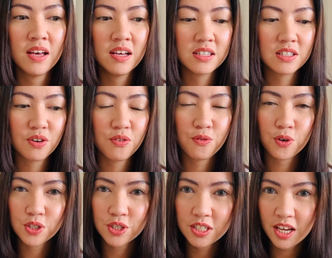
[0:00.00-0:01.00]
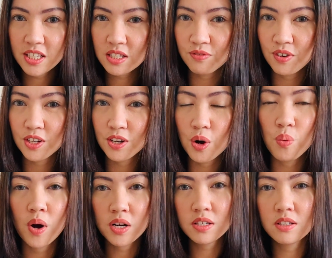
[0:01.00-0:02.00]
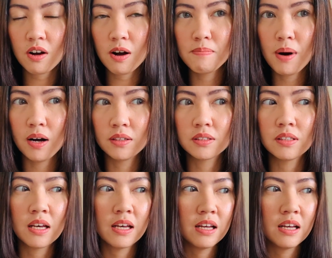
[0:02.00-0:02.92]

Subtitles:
So for today's video, I want to talk about